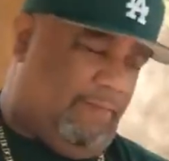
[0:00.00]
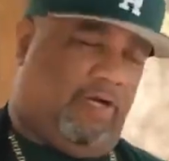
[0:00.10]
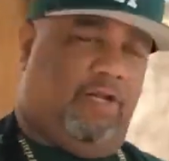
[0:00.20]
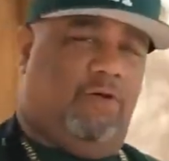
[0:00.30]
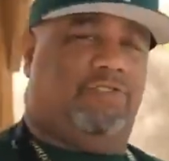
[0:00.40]
gonna
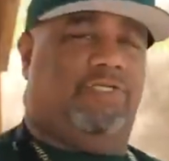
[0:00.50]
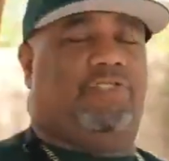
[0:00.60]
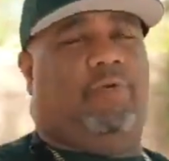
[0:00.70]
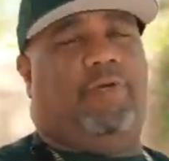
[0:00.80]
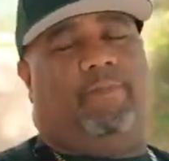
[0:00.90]
close it
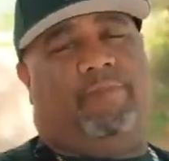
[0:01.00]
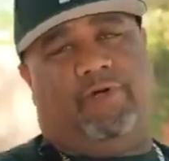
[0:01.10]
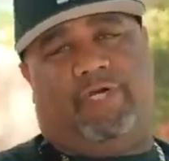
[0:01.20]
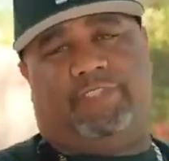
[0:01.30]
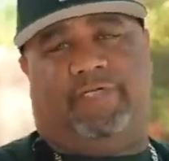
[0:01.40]
so we can
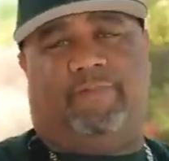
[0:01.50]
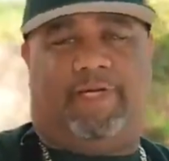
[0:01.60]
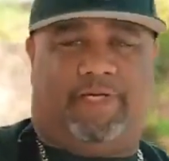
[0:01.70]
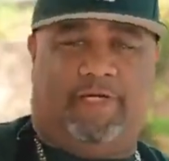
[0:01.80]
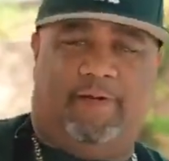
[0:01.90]
build our temp
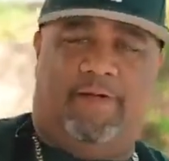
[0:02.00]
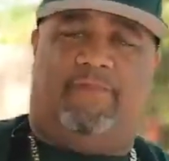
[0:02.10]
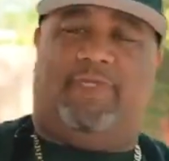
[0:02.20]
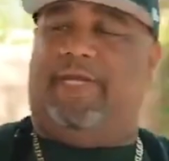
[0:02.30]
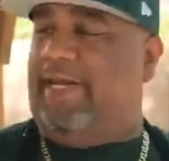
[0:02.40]
back up.
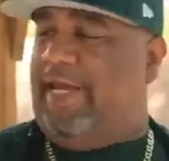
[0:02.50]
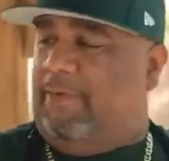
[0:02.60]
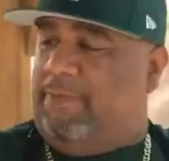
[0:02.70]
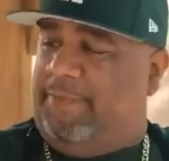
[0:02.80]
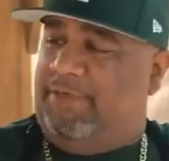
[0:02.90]
And now
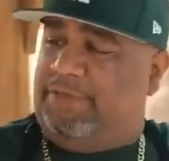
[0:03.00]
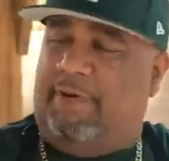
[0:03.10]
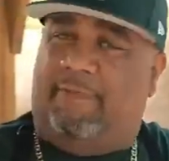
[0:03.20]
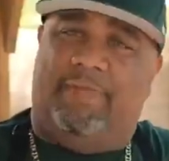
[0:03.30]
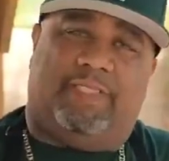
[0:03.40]
I'm gonna be using
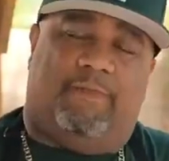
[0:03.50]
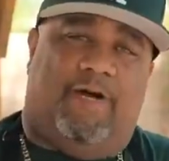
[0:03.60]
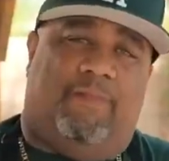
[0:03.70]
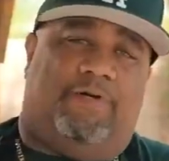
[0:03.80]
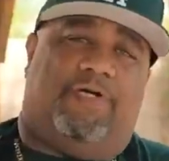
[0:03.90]
my meat
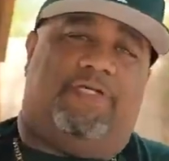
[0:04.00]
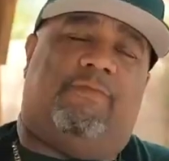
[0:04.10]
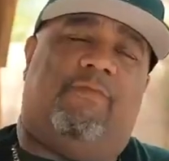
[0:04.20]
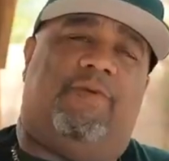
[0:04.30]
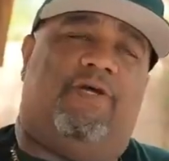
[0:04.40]
thermometer because
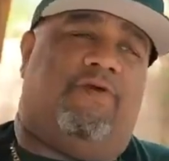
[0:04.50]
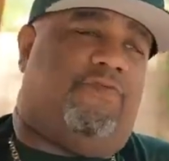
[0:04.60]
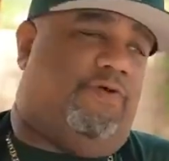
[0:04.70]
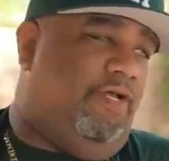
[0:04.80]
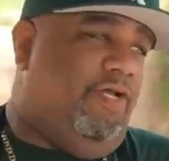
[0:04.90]
I'm gonna be looking
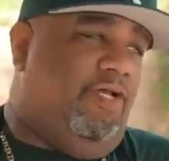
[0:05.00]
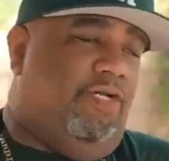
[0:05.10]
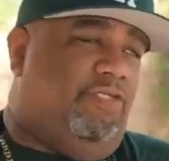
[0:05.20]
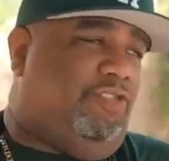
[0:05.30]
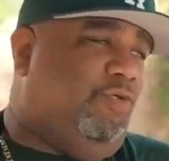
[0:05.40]
for
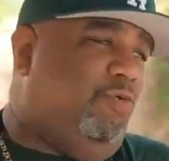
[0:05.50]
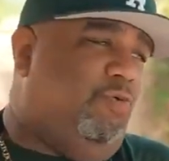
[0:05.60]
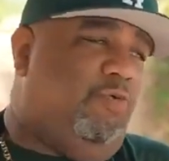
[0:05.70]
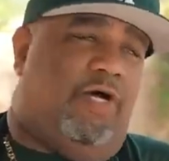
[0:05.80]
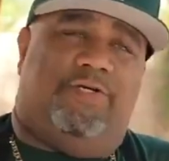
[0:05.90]

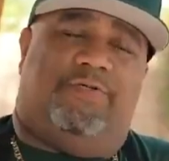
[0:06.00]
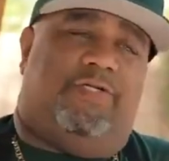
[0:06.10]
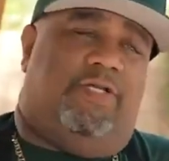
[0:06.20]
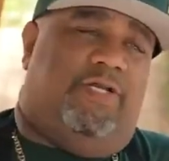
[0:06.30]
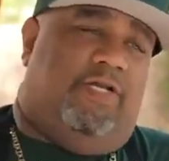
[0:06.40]

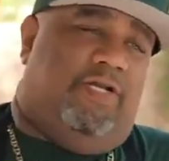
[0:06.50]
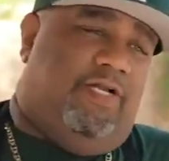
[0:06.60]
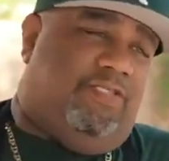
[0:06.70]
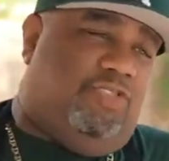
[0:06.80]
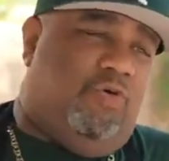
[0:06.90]
200,
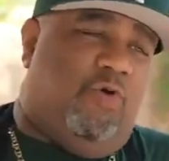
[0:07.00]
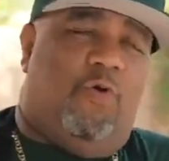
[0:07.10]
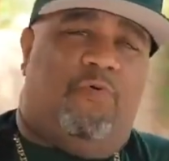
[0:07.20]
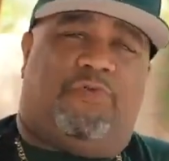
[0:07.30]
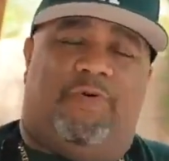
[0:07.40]

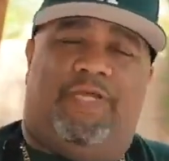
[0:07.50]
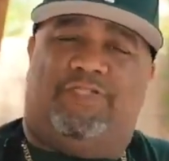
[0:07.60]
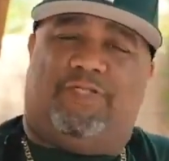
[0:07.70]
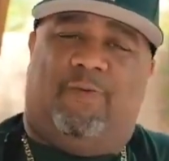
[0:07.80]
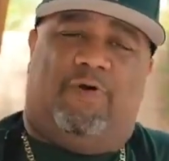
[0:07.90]
203,
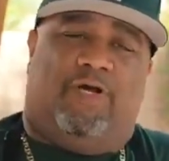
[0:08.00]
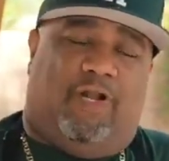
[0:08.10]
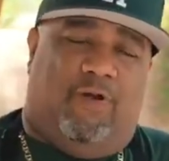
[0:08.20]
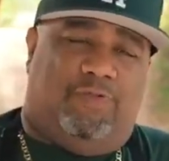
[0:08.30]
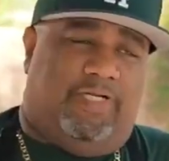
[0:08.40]
somewhere
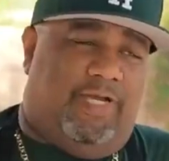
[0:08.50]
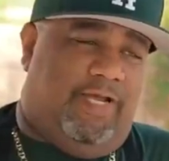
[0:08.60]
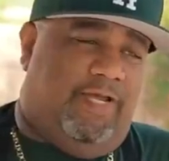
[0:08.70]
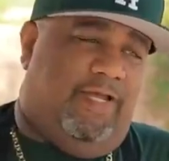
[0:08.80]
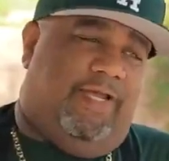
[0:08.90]
close to
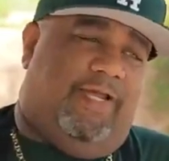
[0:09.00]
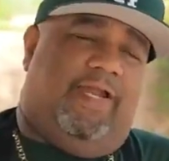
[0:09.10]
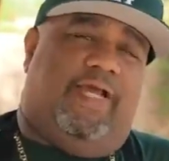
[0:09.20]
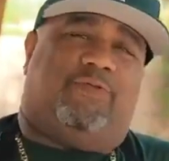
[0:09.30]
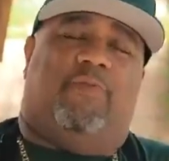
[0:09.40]
that.
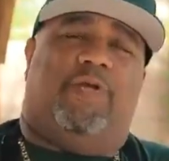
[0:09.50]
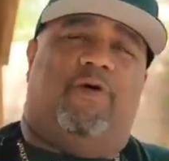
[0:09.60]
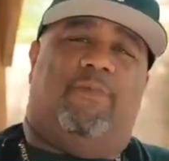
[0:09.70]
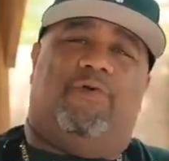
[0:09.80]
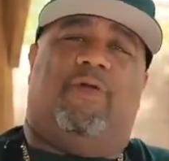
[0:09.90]
And that's when we're
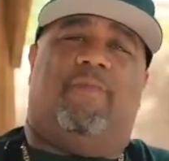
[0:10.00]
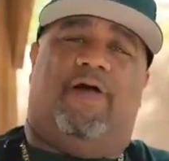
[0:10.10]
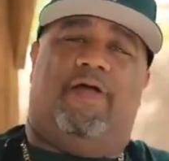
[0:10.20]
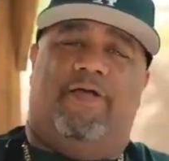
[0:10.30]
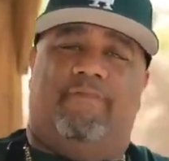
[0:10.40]
gonna pull them out.